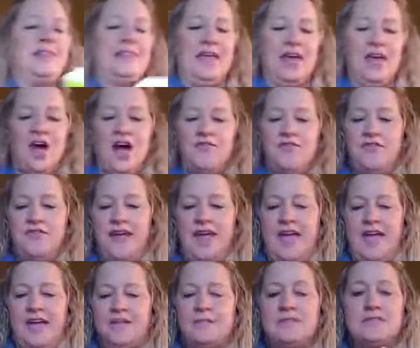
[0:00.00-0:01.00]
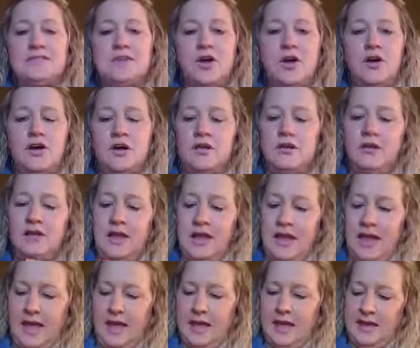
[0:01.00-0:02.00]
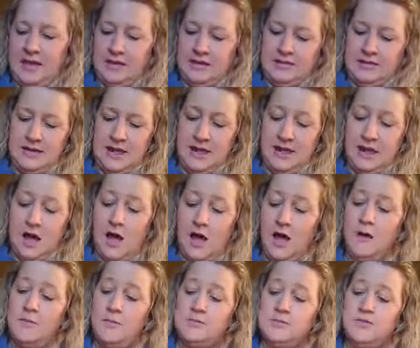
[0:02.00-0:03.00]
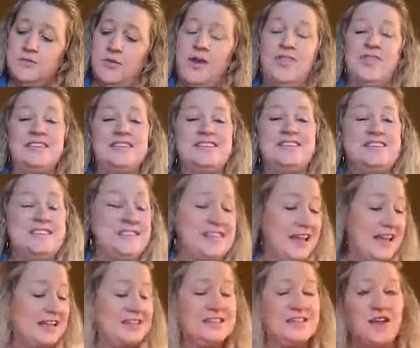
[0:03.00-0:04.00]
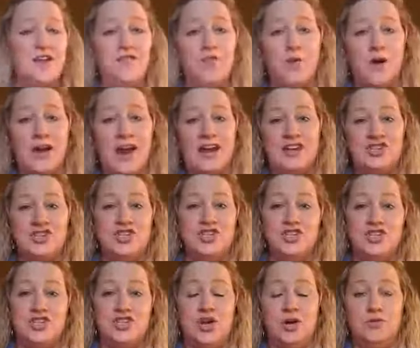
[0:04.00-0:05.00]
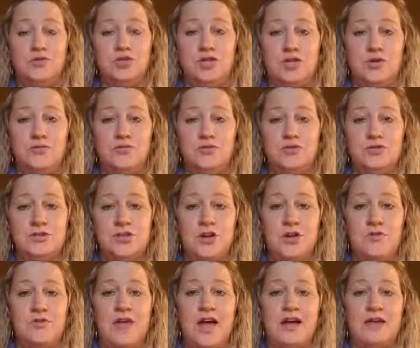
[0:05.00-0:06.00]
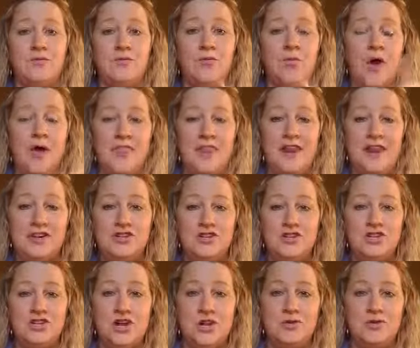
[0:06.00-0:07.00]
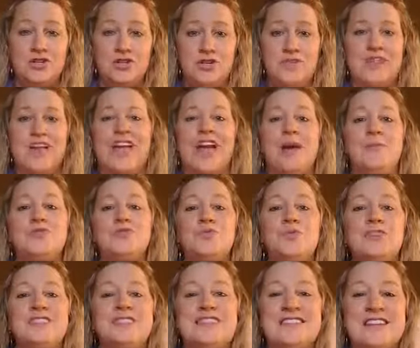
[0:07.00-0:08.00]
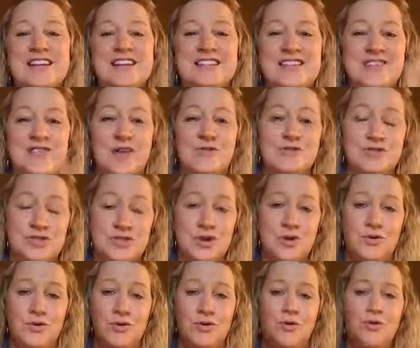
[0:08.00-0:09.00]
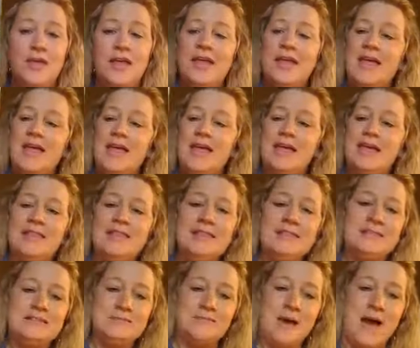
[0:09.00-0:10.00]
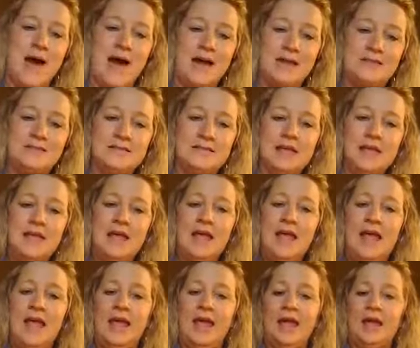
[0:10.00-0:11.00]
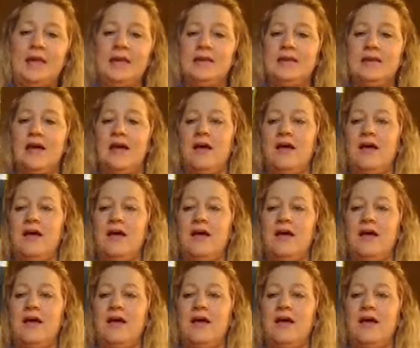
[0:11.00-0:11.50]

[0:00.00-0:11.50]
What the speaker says: I think, off of Amazon, and it comes with 6 of what I just showed you. So that one that I just showed you, that comes with 6 of those total in this box. And